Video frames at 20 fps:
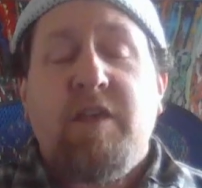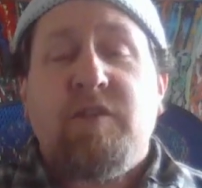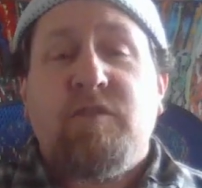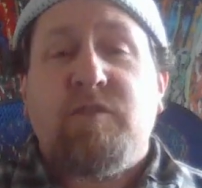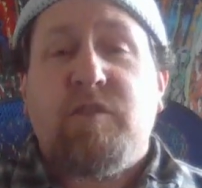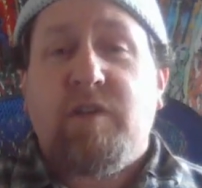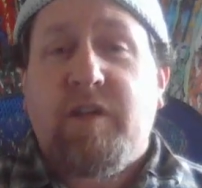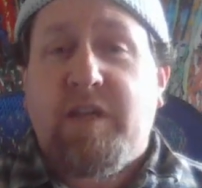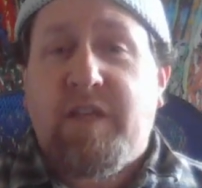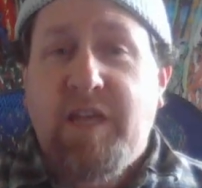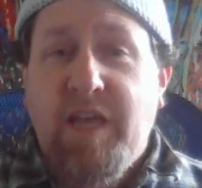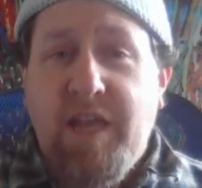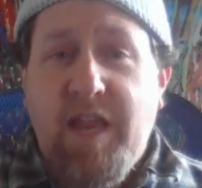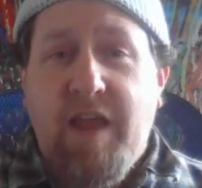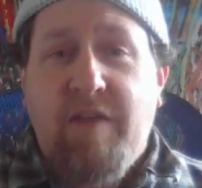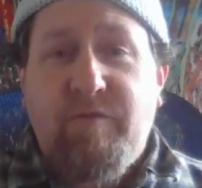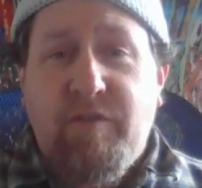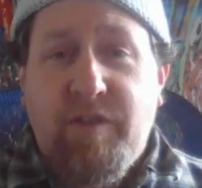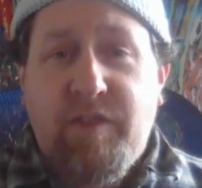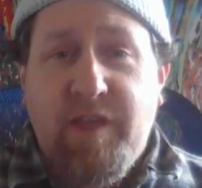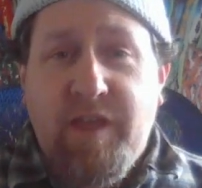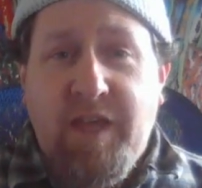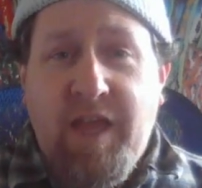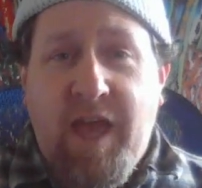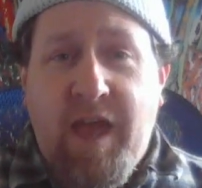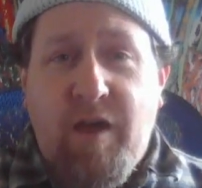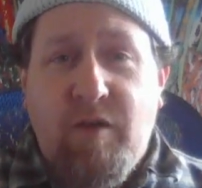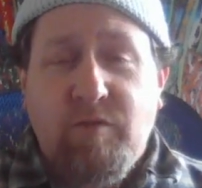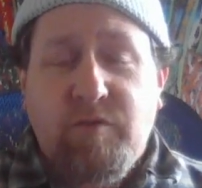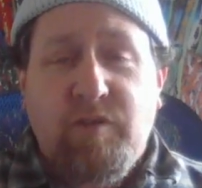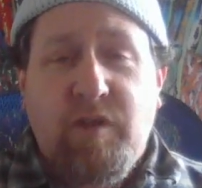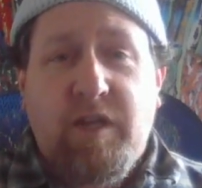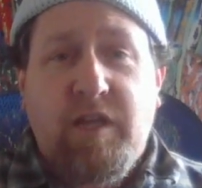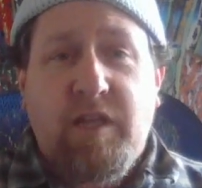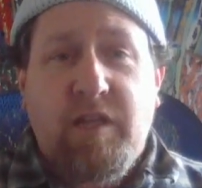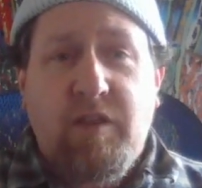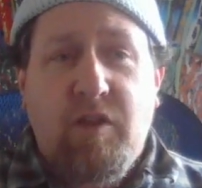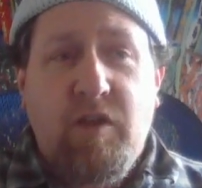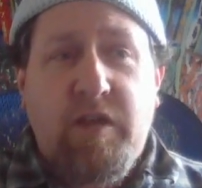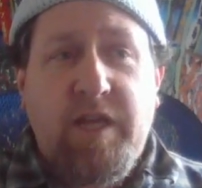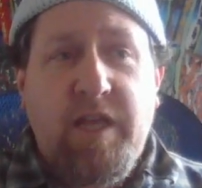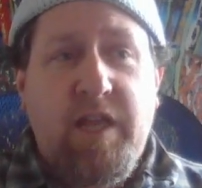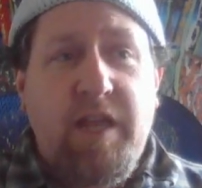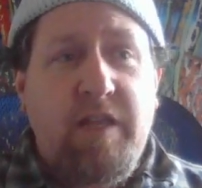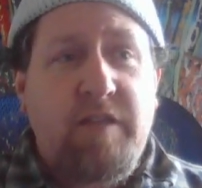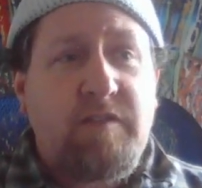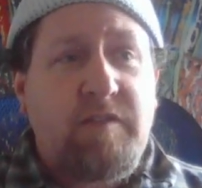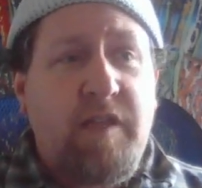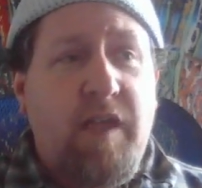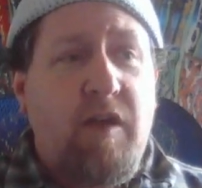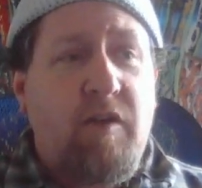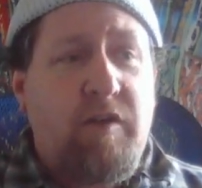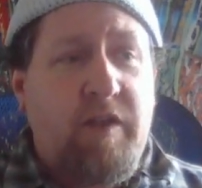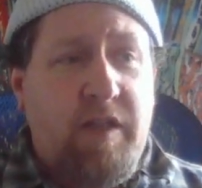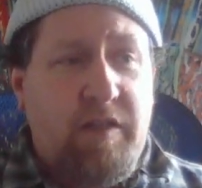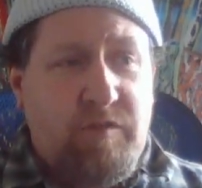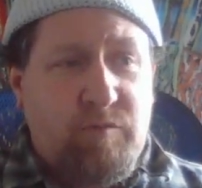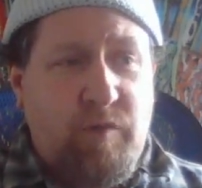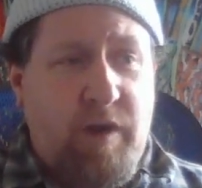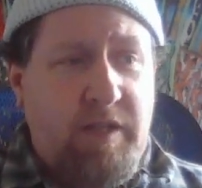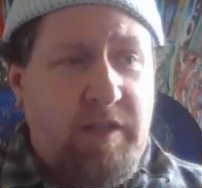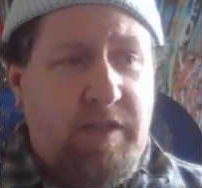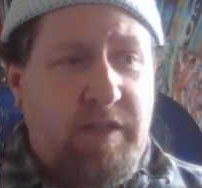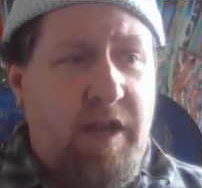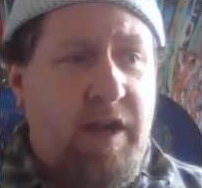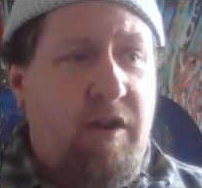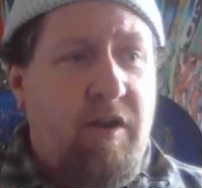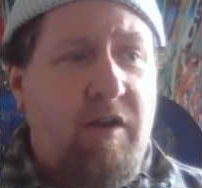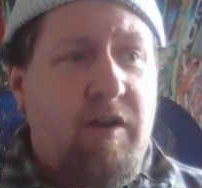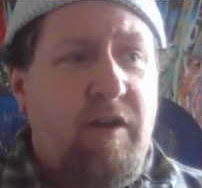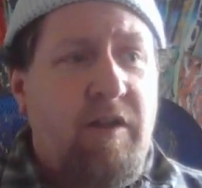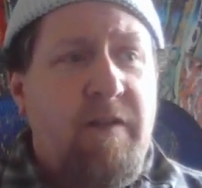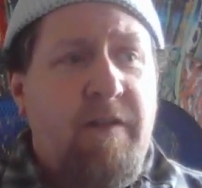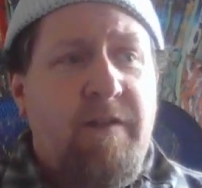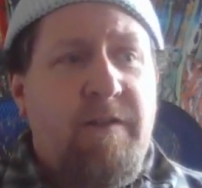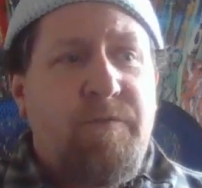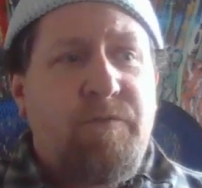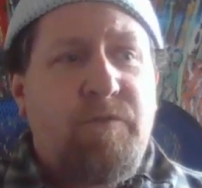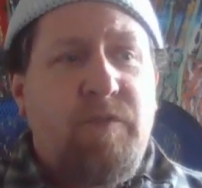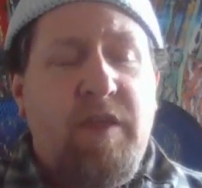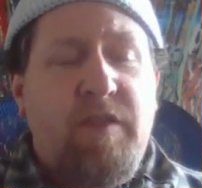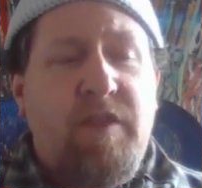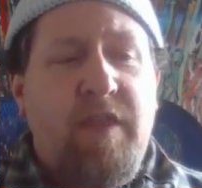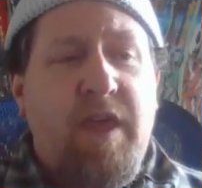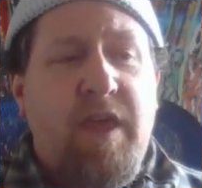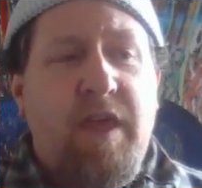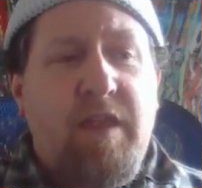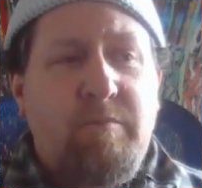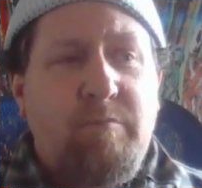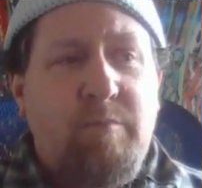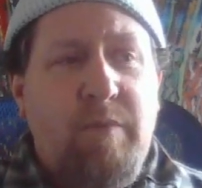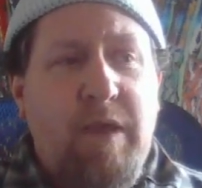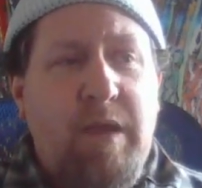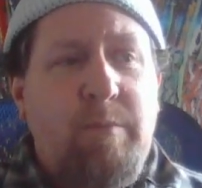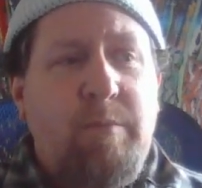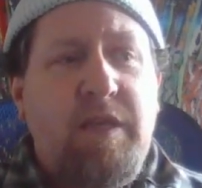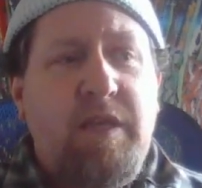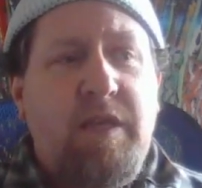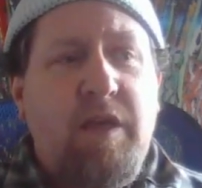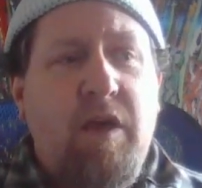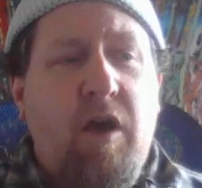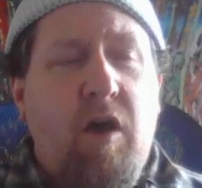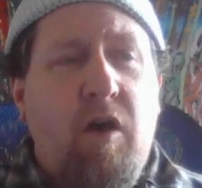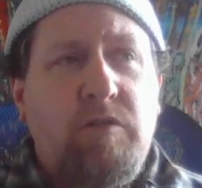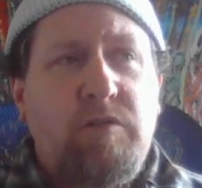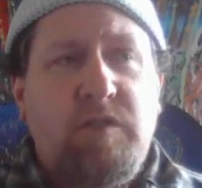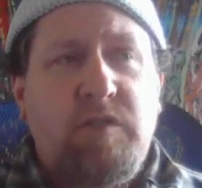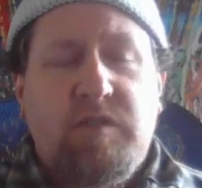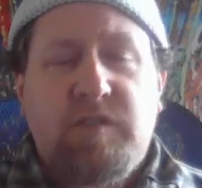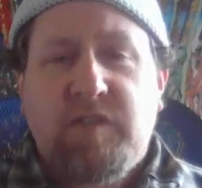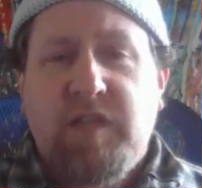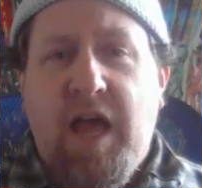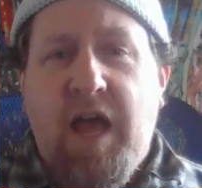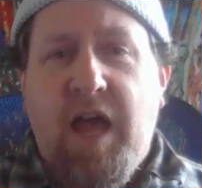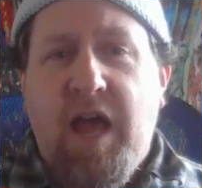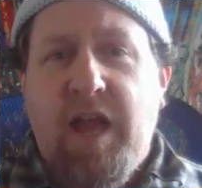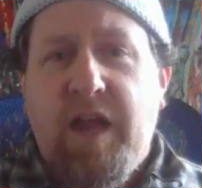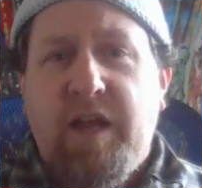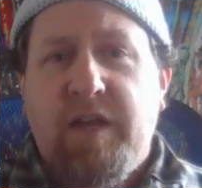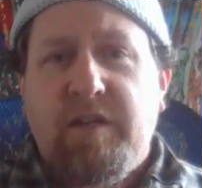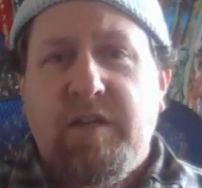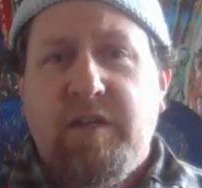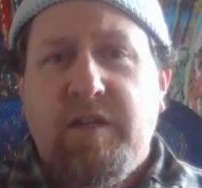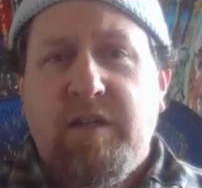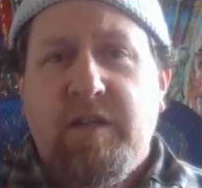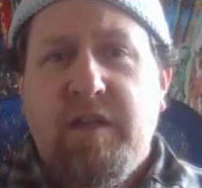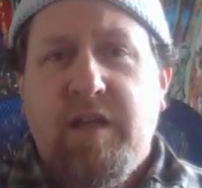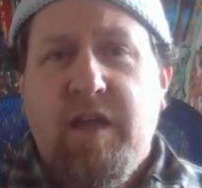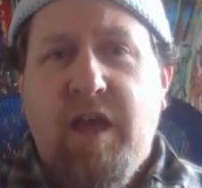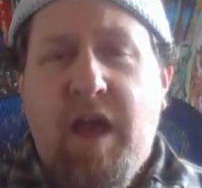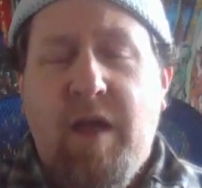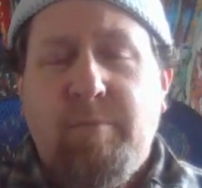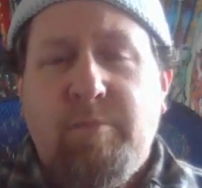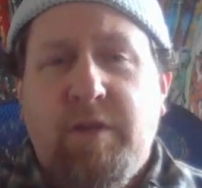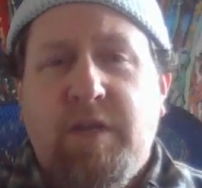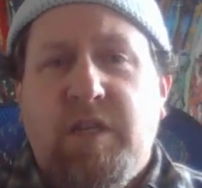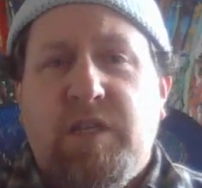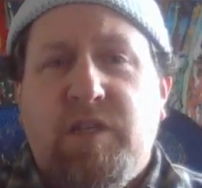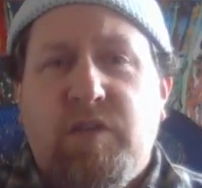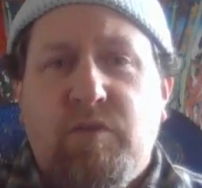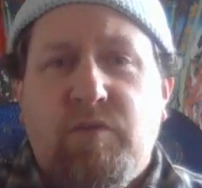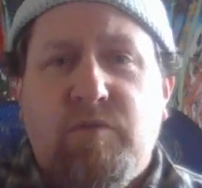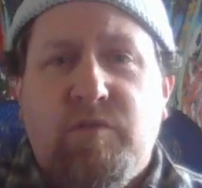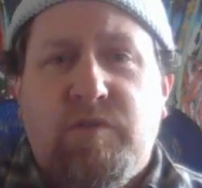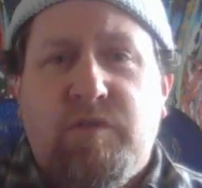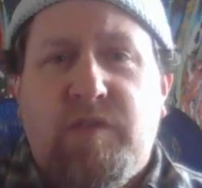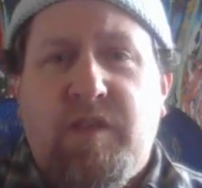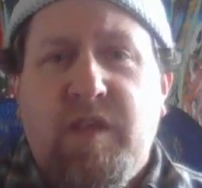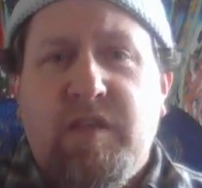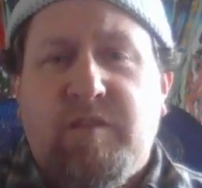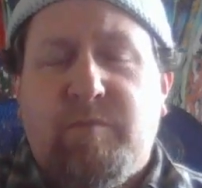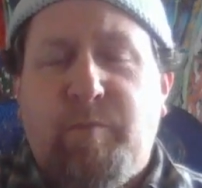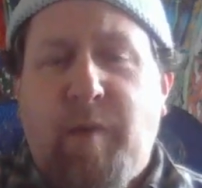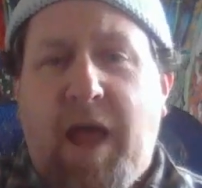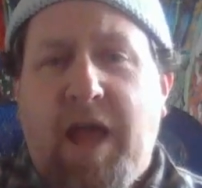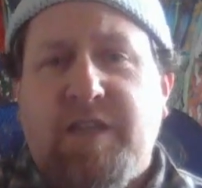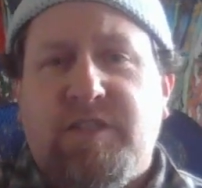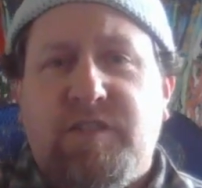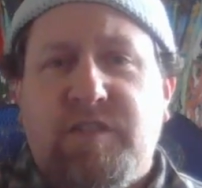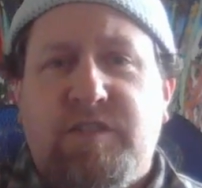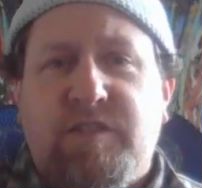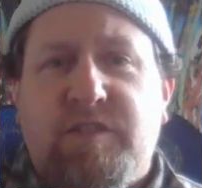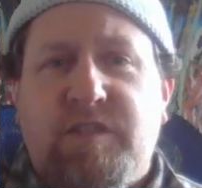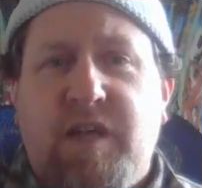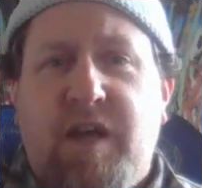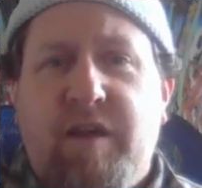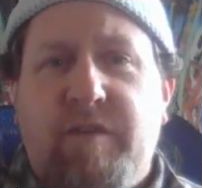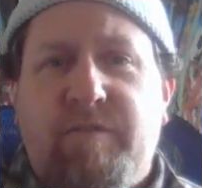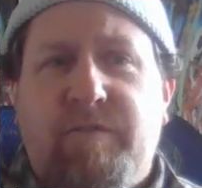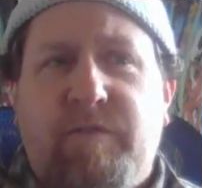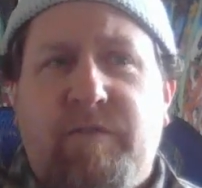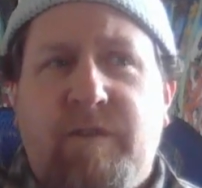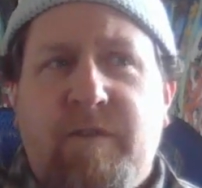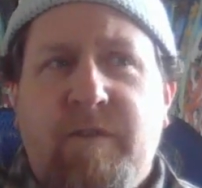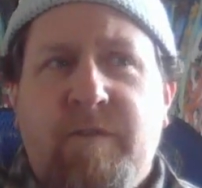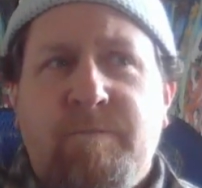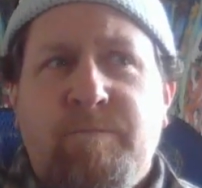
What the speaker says: So to get everything out so I can look at it and say, okay, it's right there. And then maybe I'll decide I'm going to use this batch of stuff